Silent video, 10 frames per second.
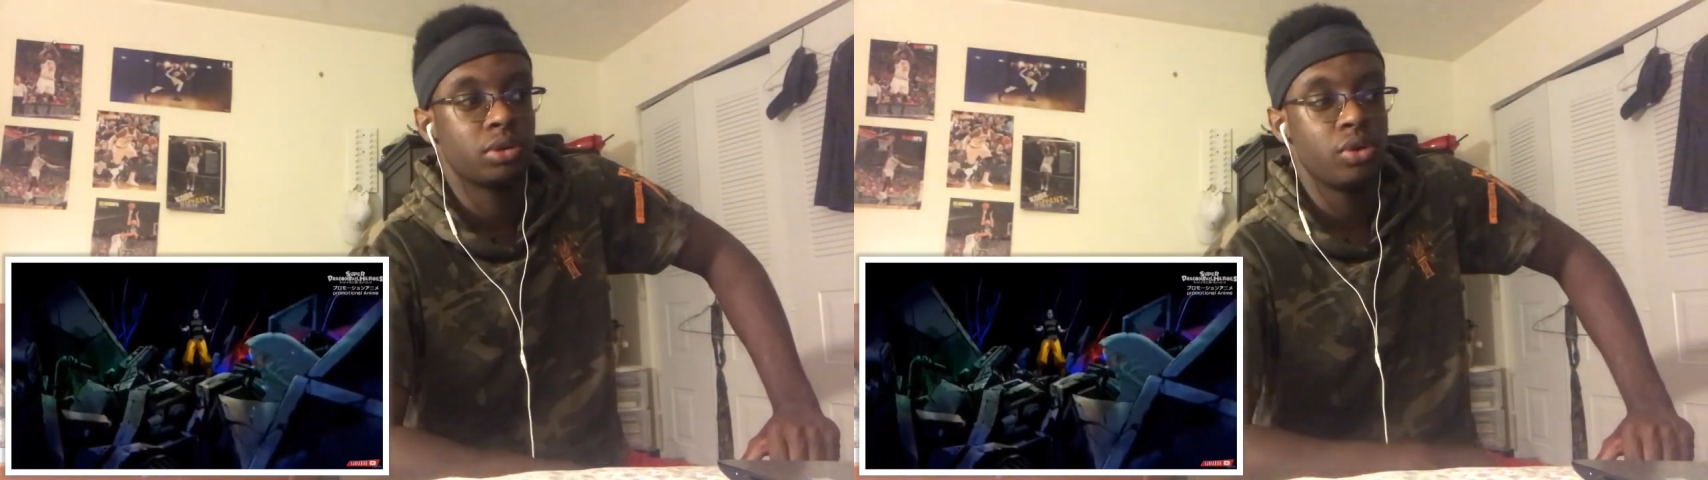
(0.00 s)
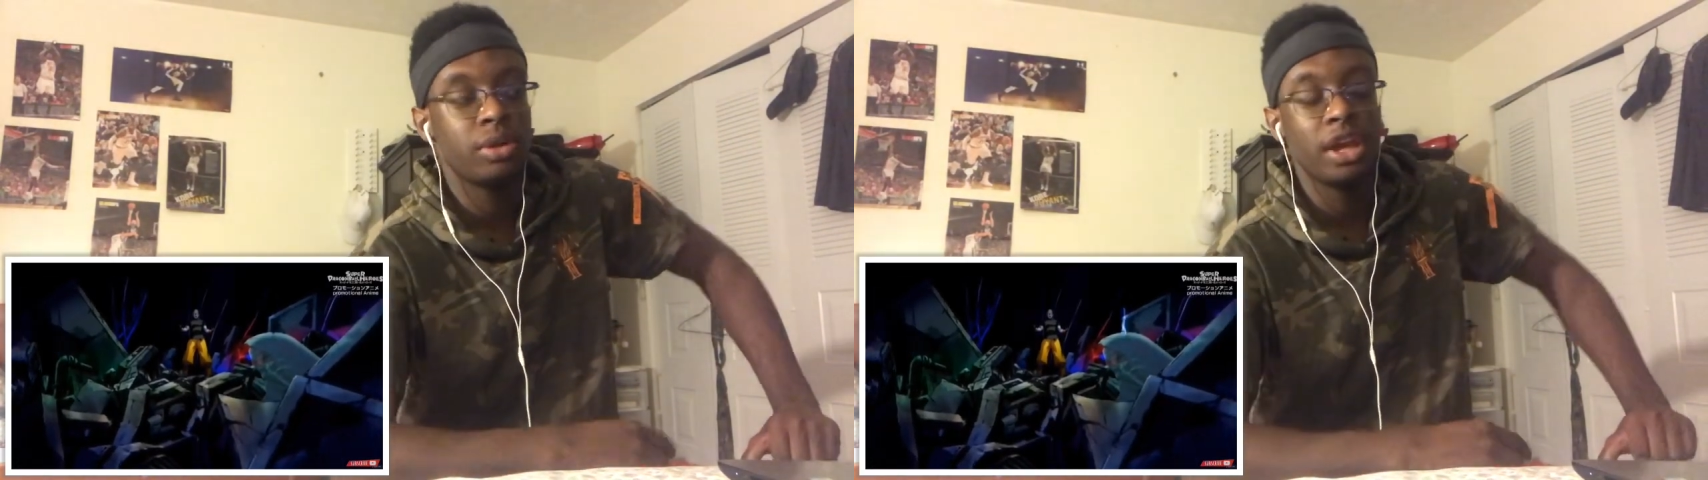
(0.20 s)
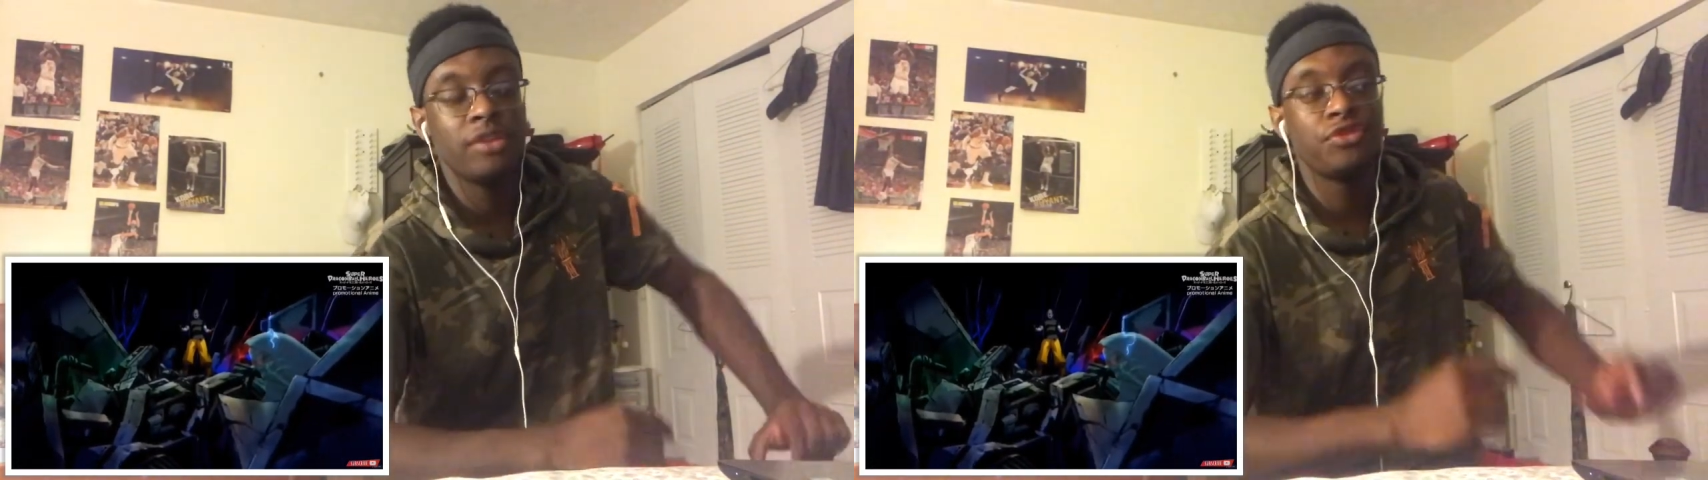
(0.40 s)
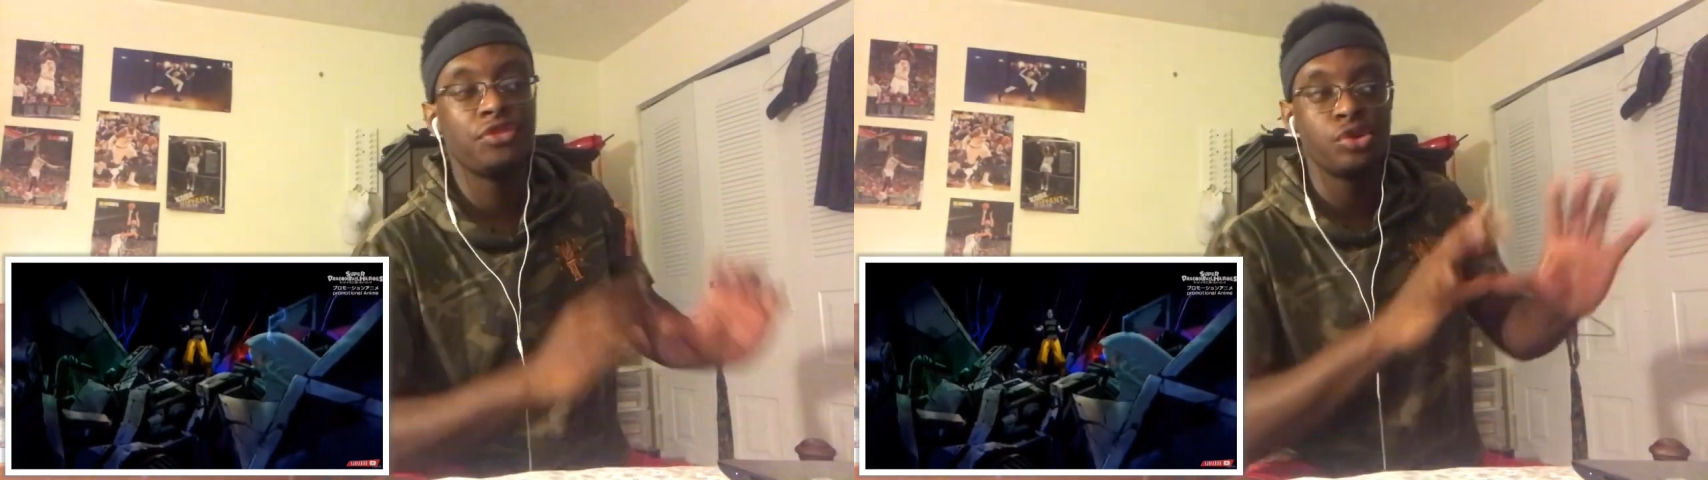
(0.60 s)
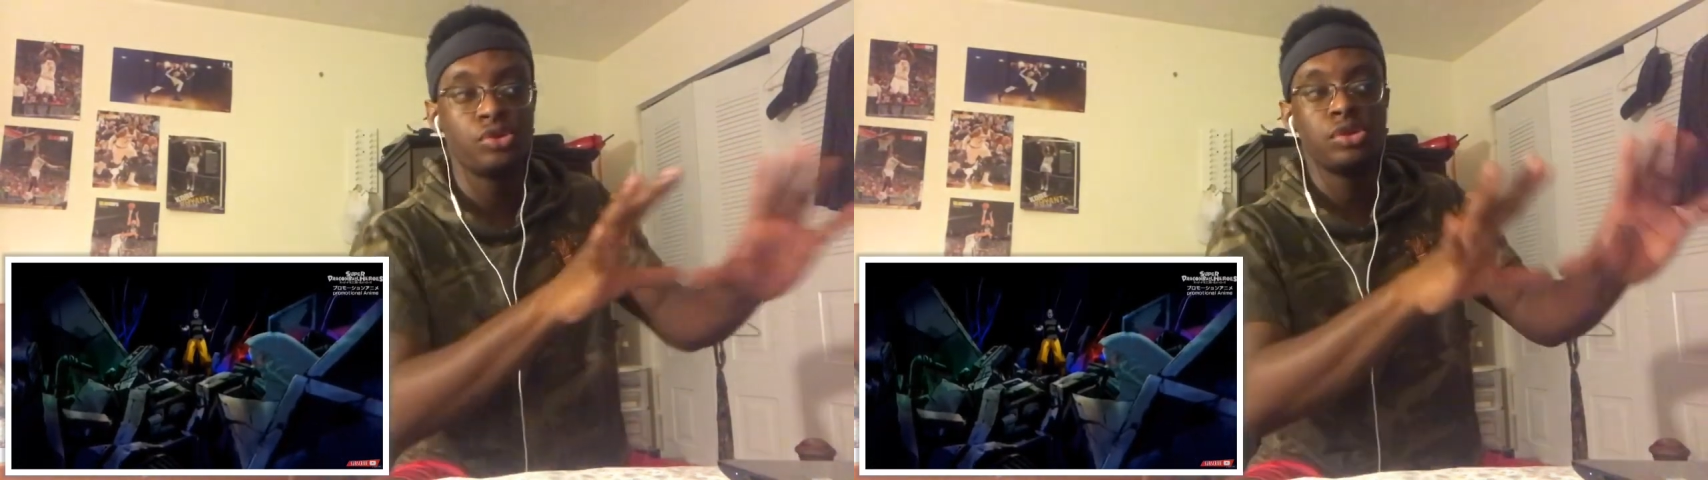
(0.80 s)
okay,
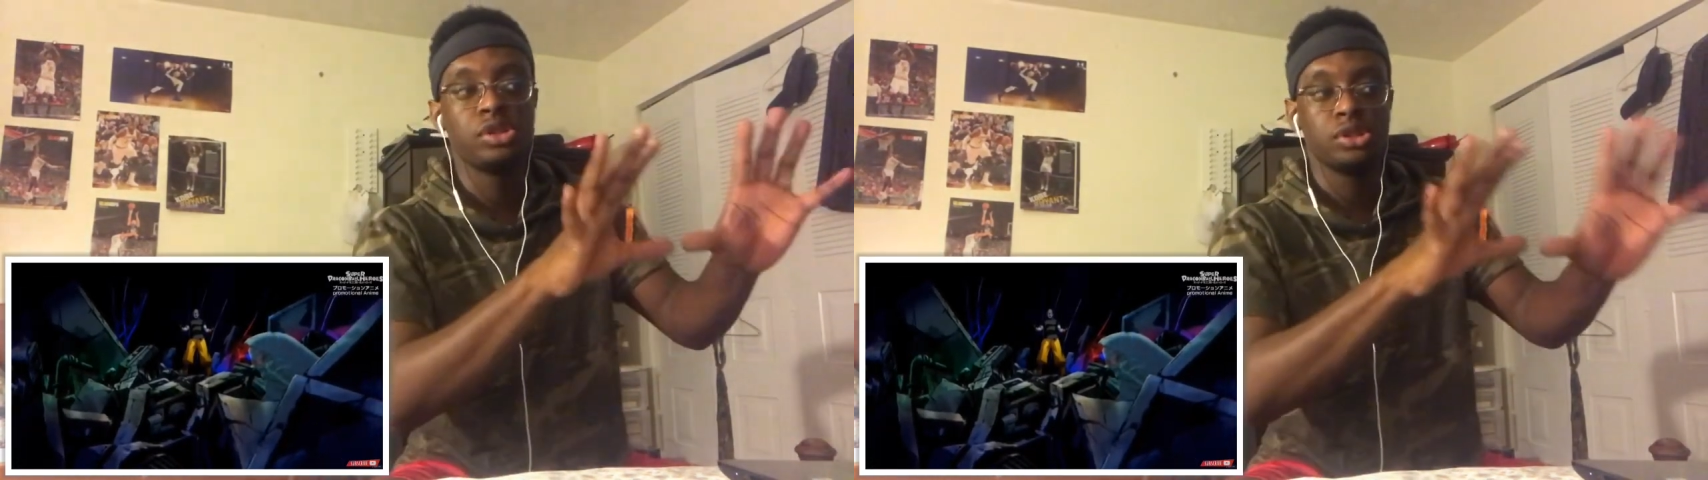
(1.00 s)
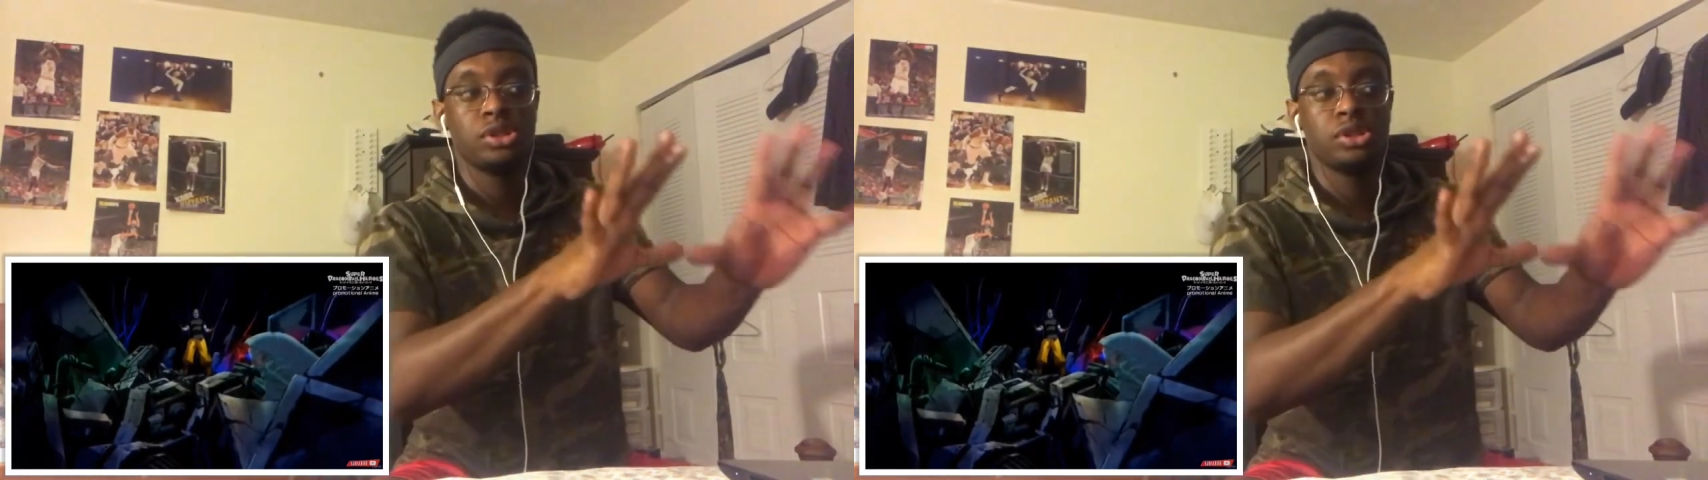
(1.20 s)
Fu.